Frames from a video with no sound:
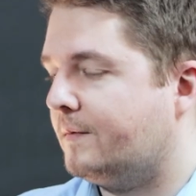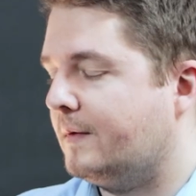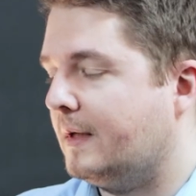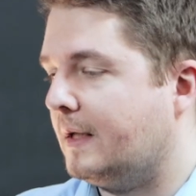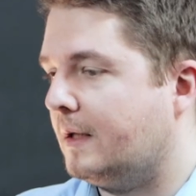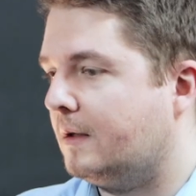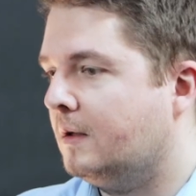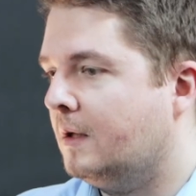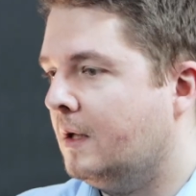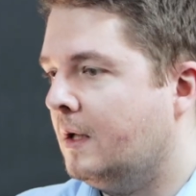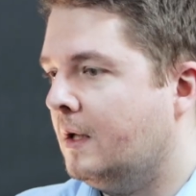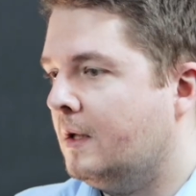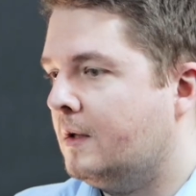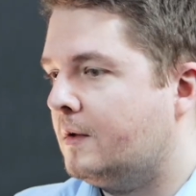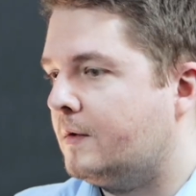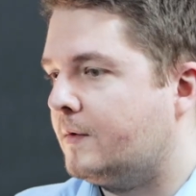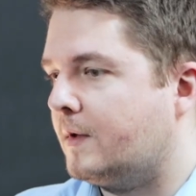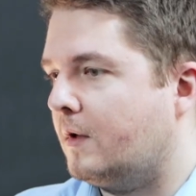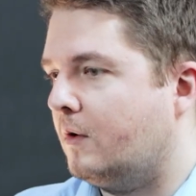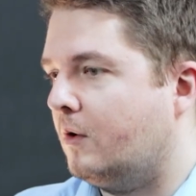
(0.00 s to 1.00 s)
as well.
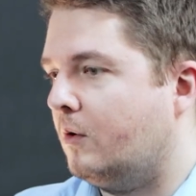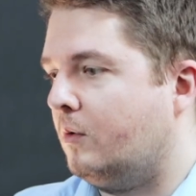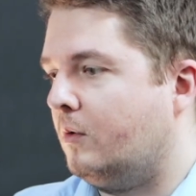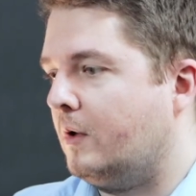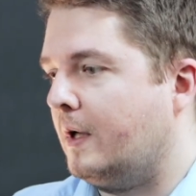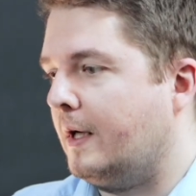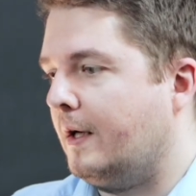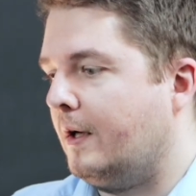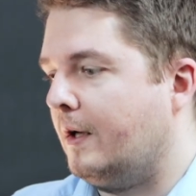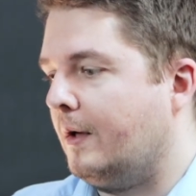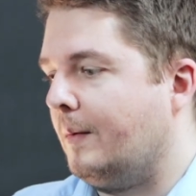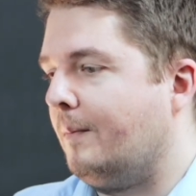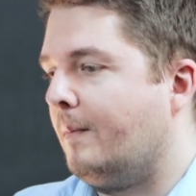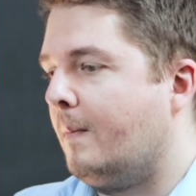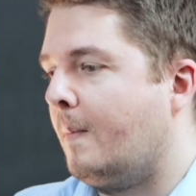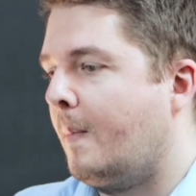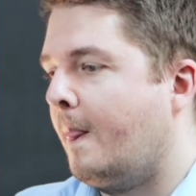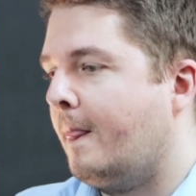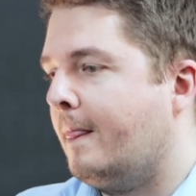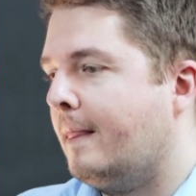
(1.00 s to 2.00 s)
So
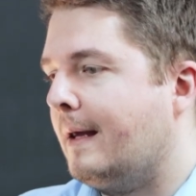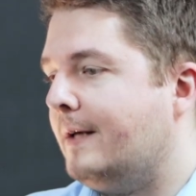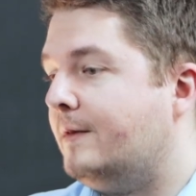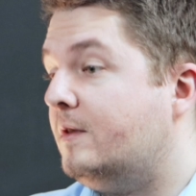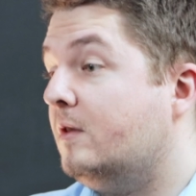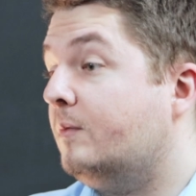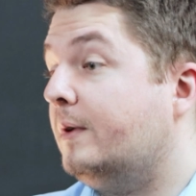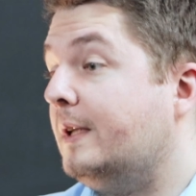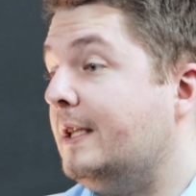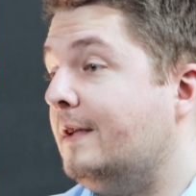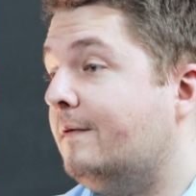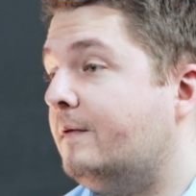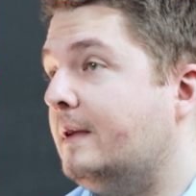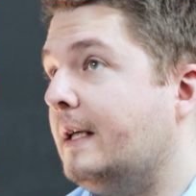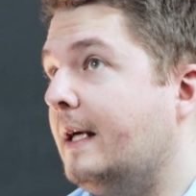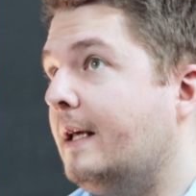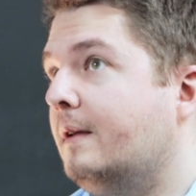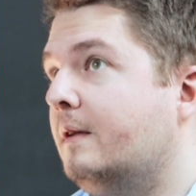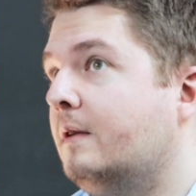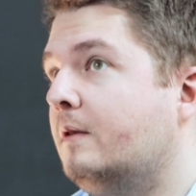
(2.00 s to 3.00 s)
I do believe
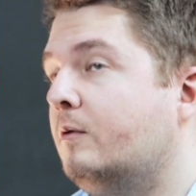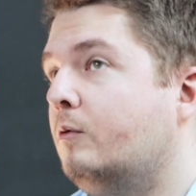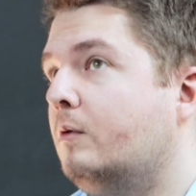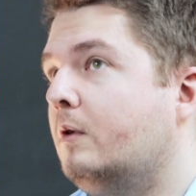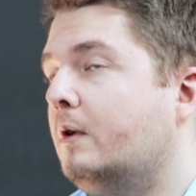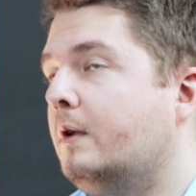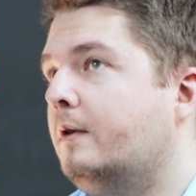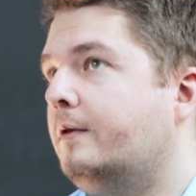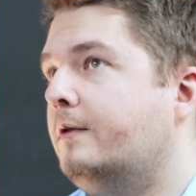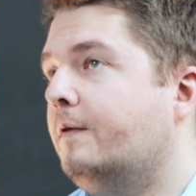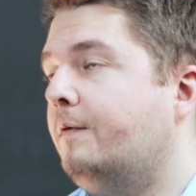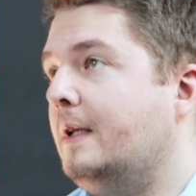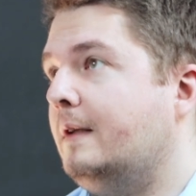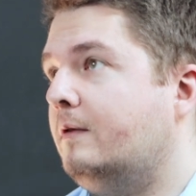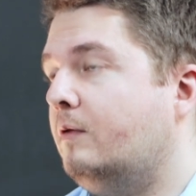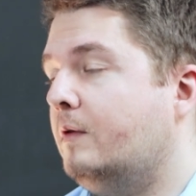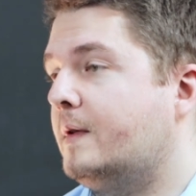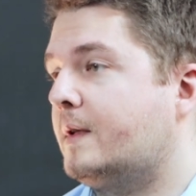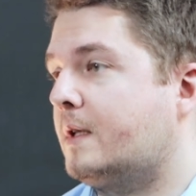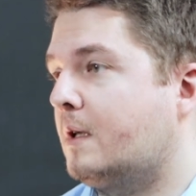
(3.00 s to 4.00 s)
that the
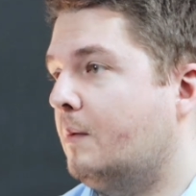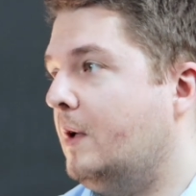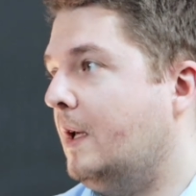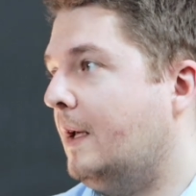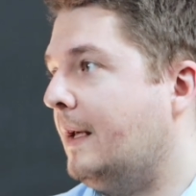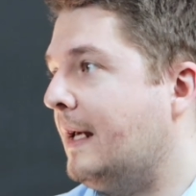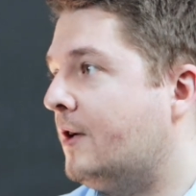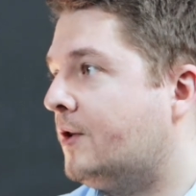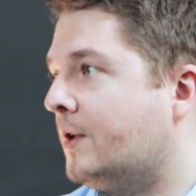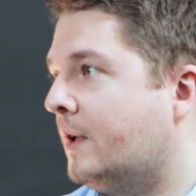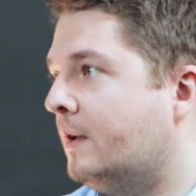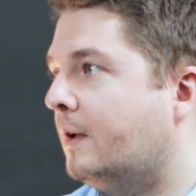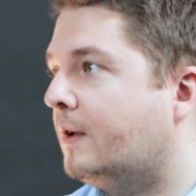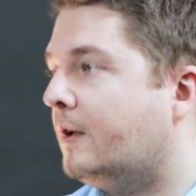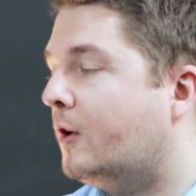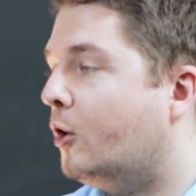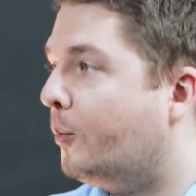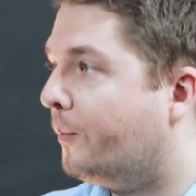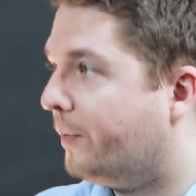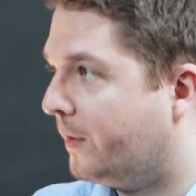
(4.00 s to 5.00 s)
V2X communication, the
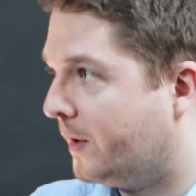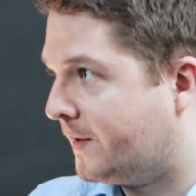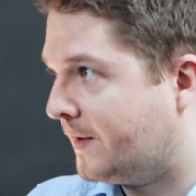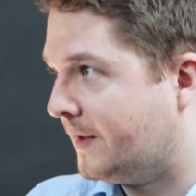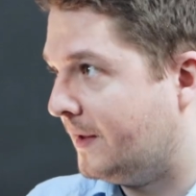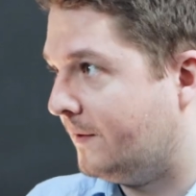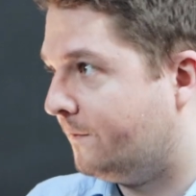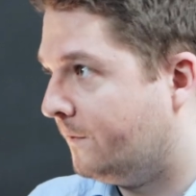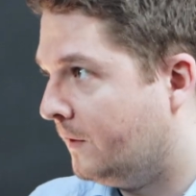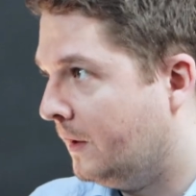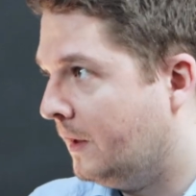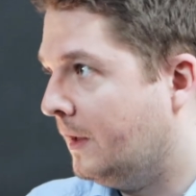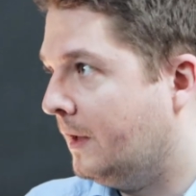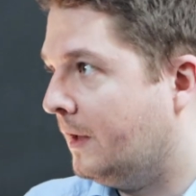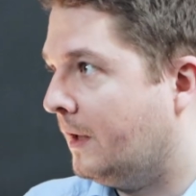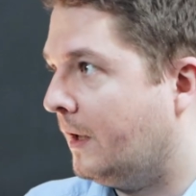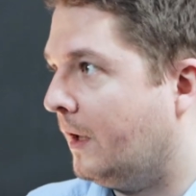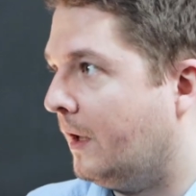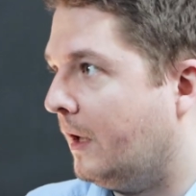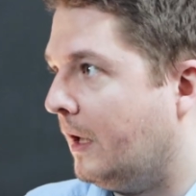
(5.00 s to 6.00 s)
cooperative
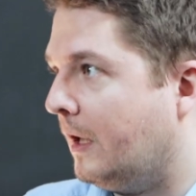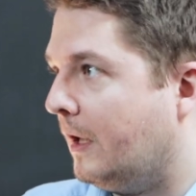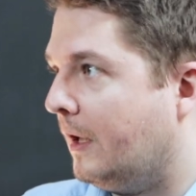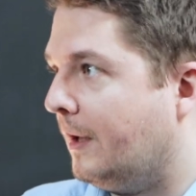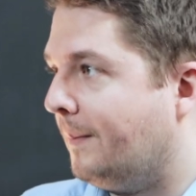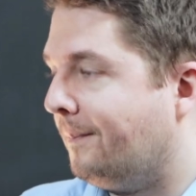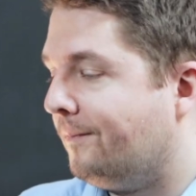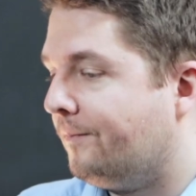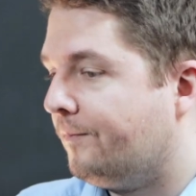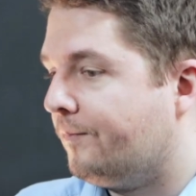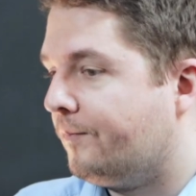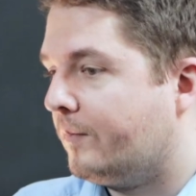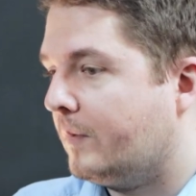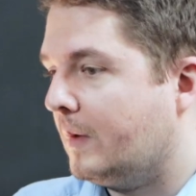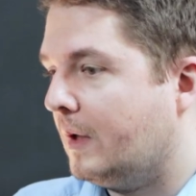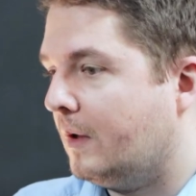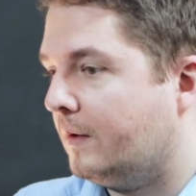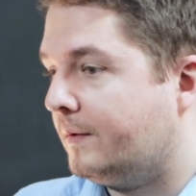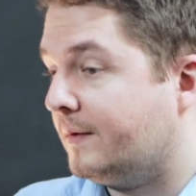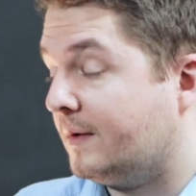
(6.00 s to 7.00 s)

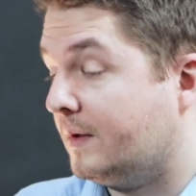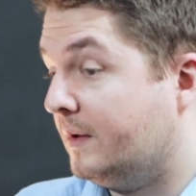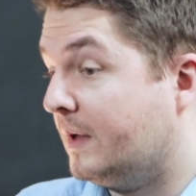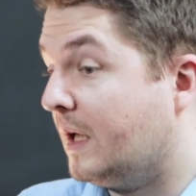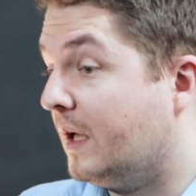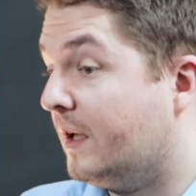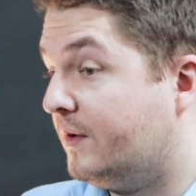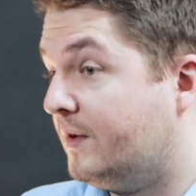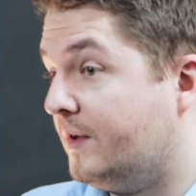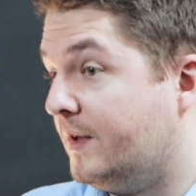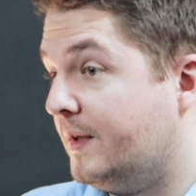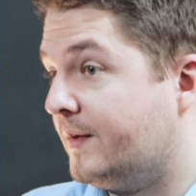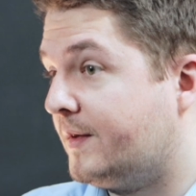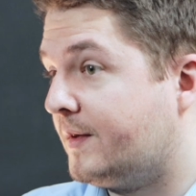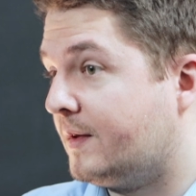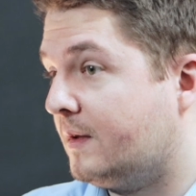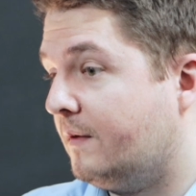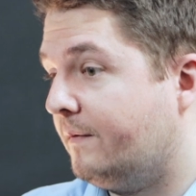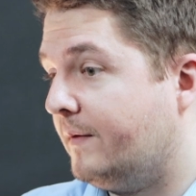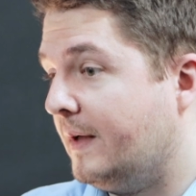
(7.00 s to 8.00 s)

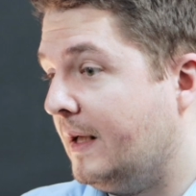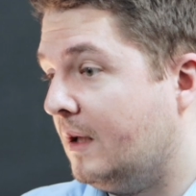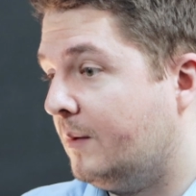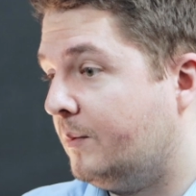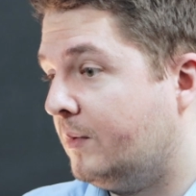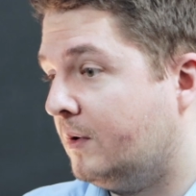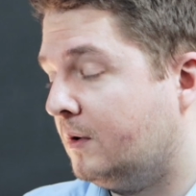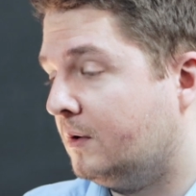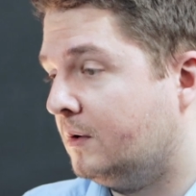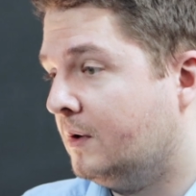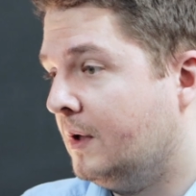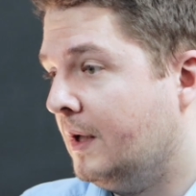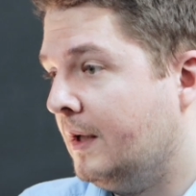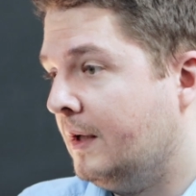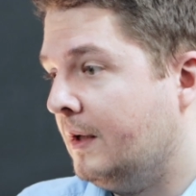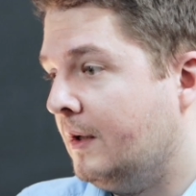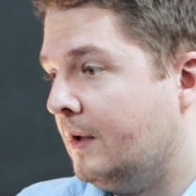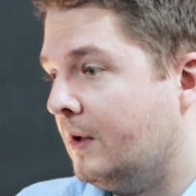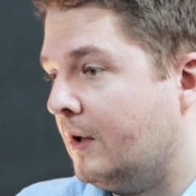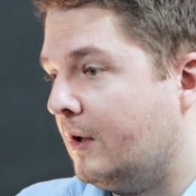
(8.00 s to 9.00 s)
technologies available
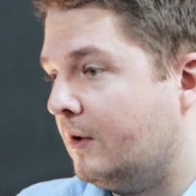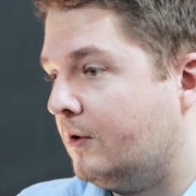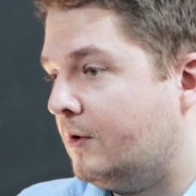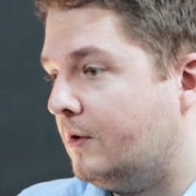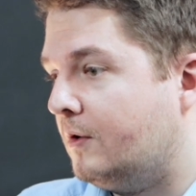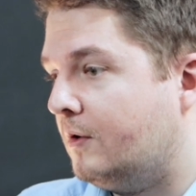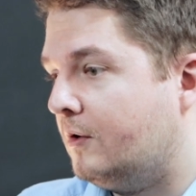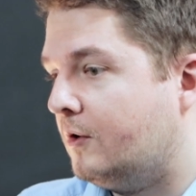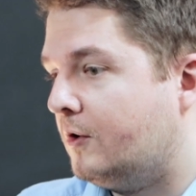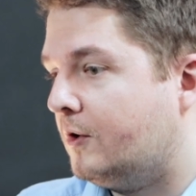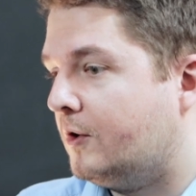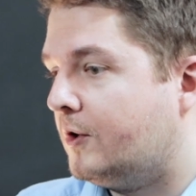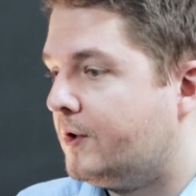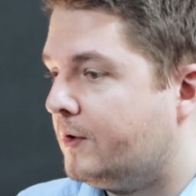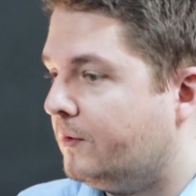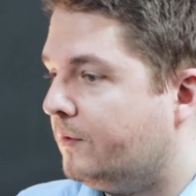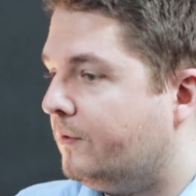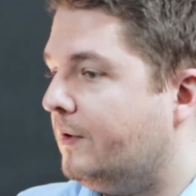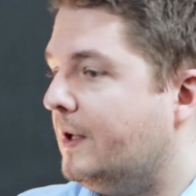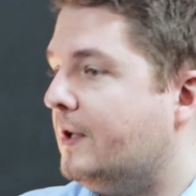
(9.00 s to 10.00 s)

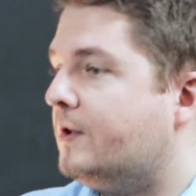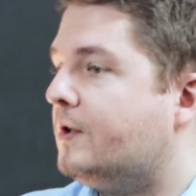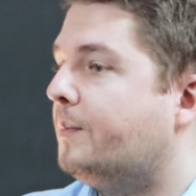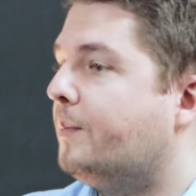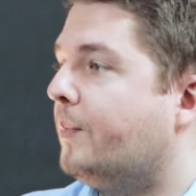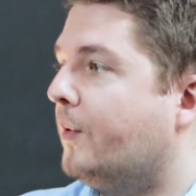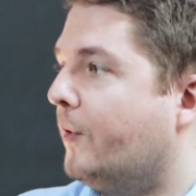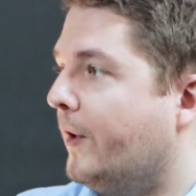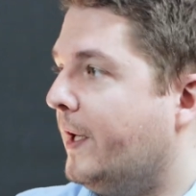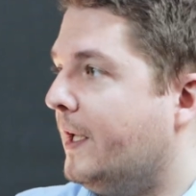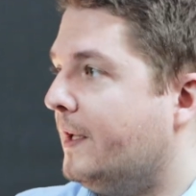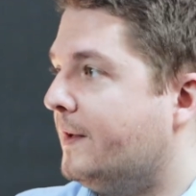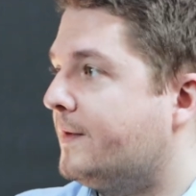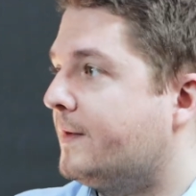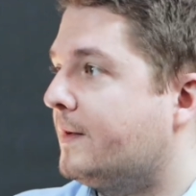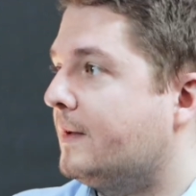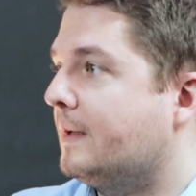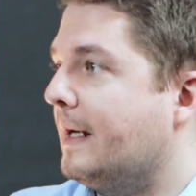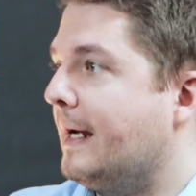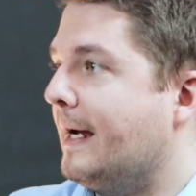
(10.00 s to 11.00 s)
should reach a
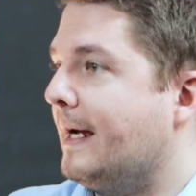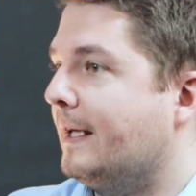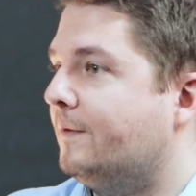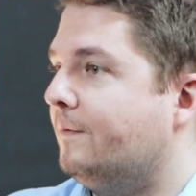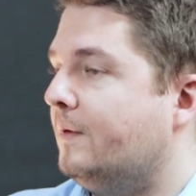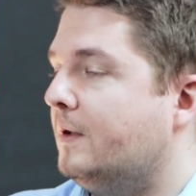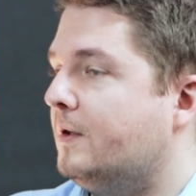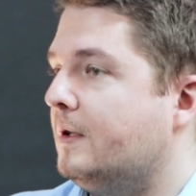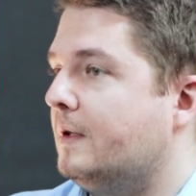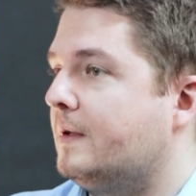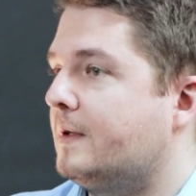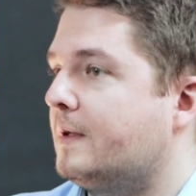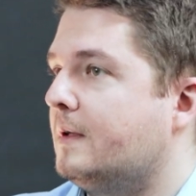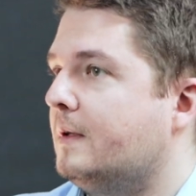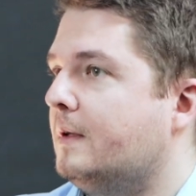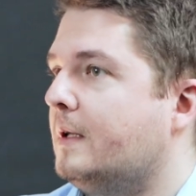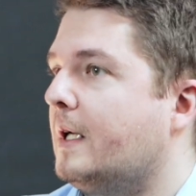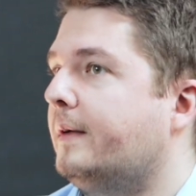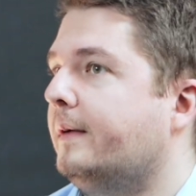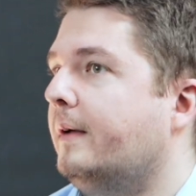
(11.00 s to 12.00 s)
point at which
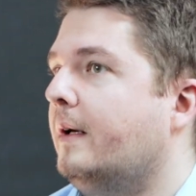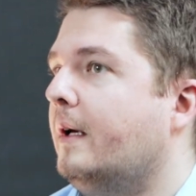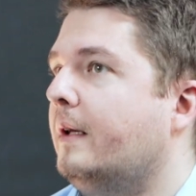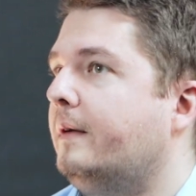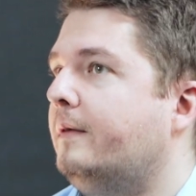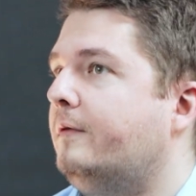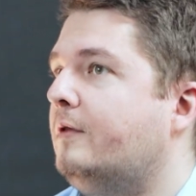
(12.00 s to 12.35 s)
it's not a